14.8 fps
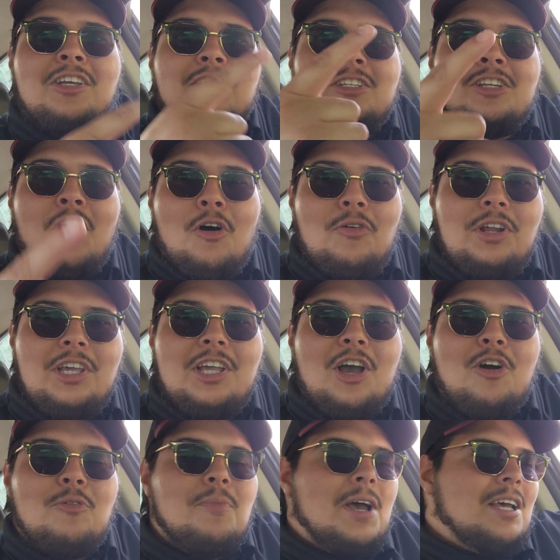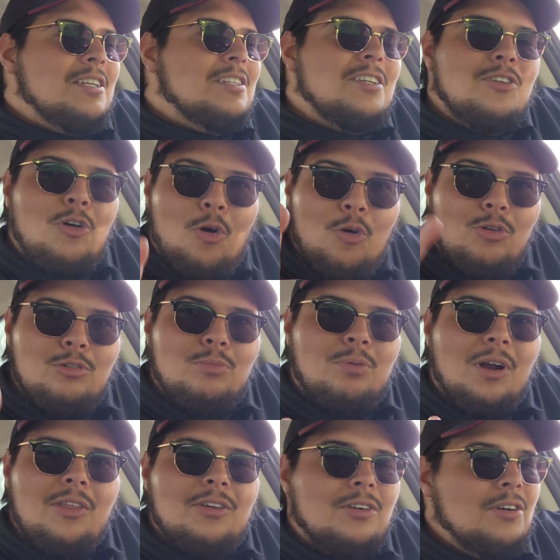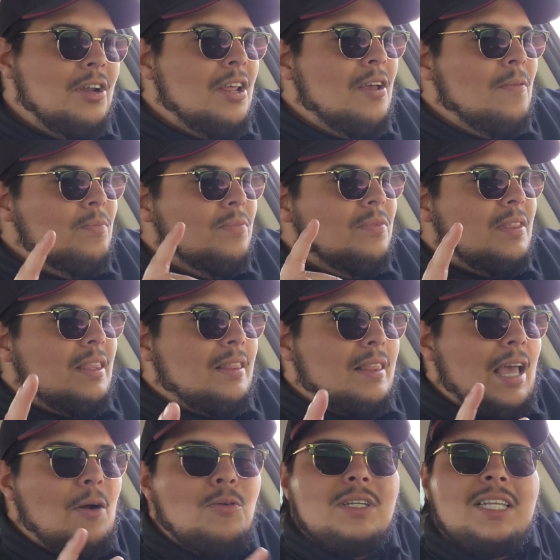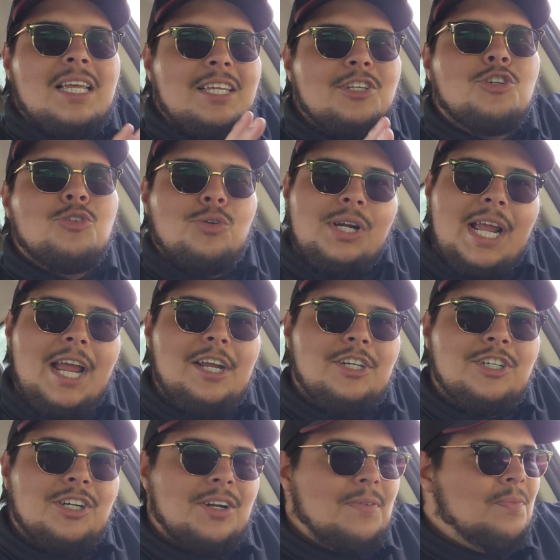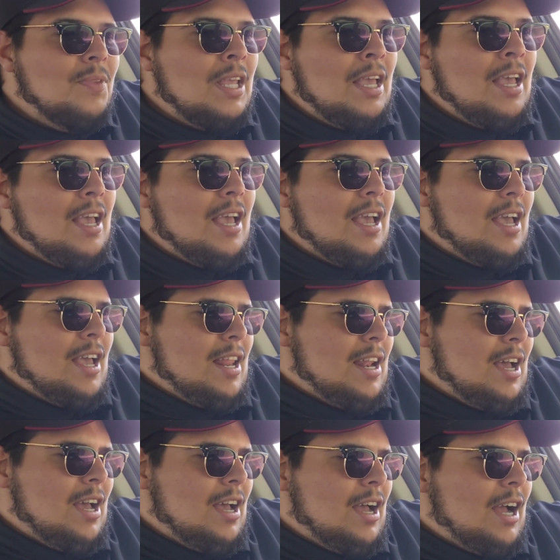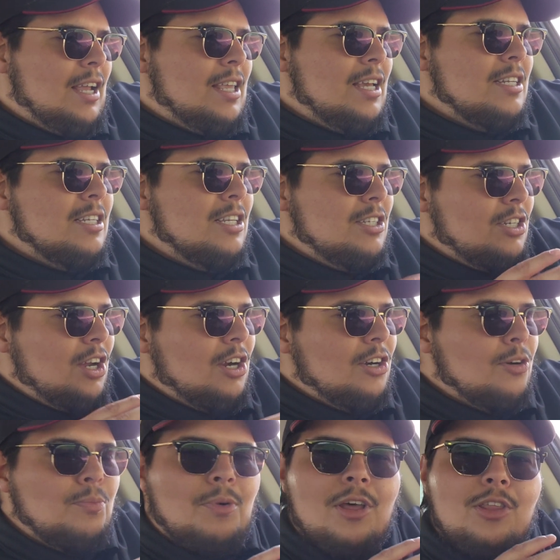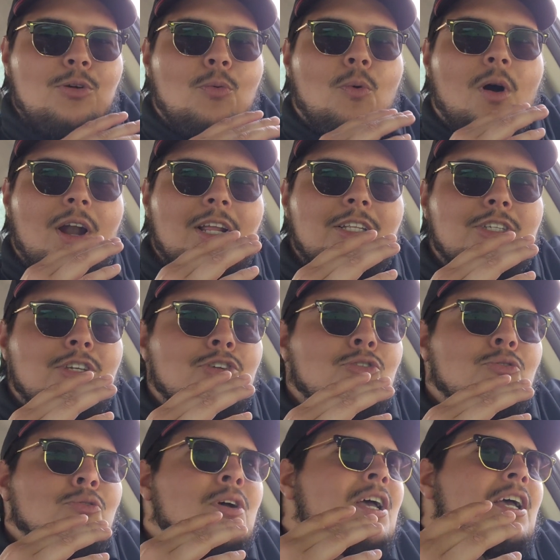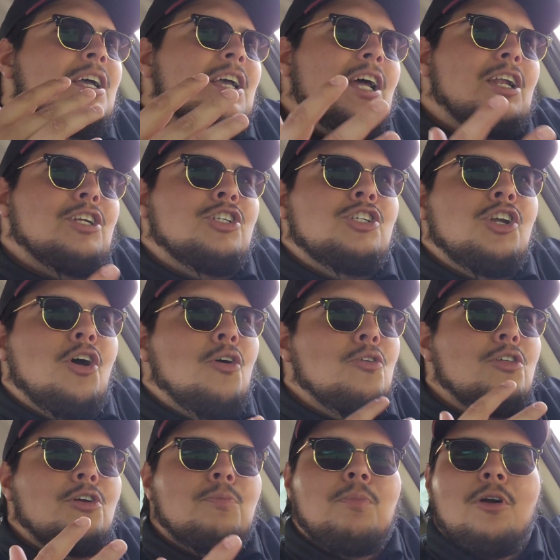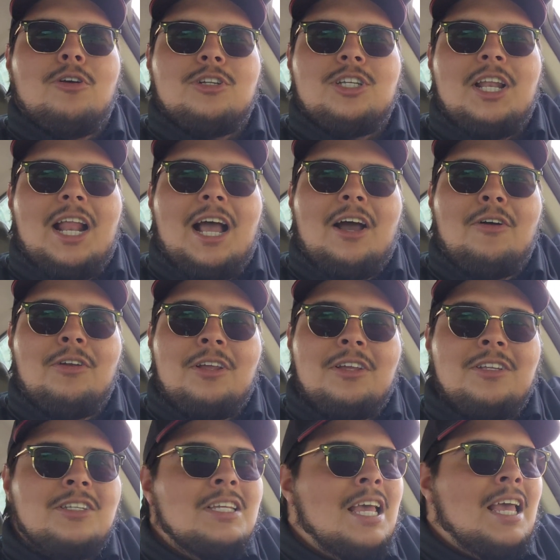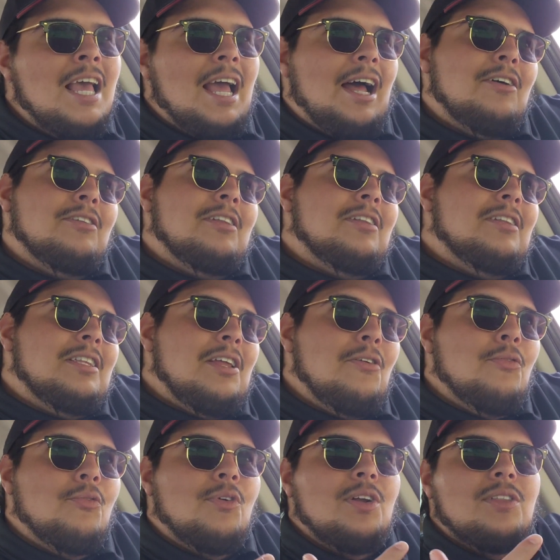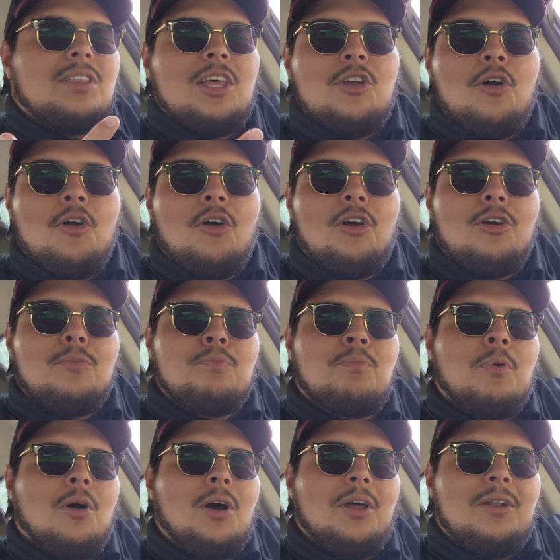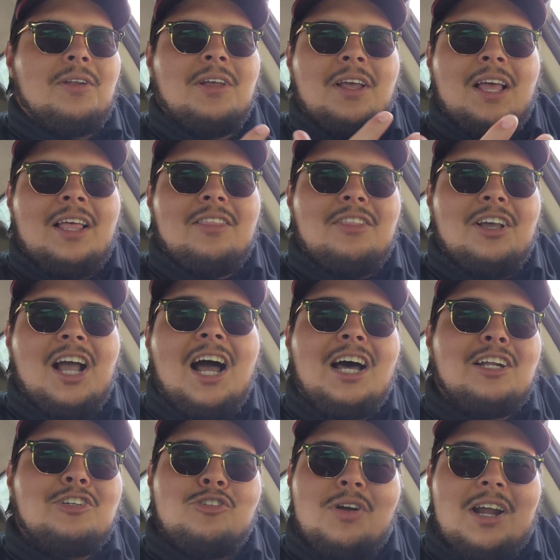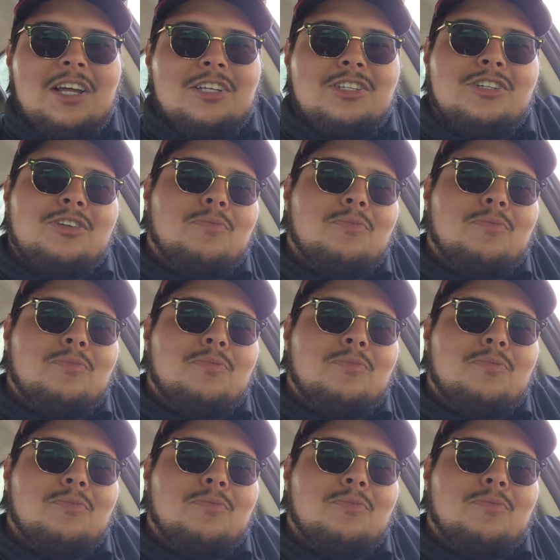Tony Gomez, older brother, that was his creation. And I guess his younger brother wanted to kind of show their personalities, how different they are, but the contrast.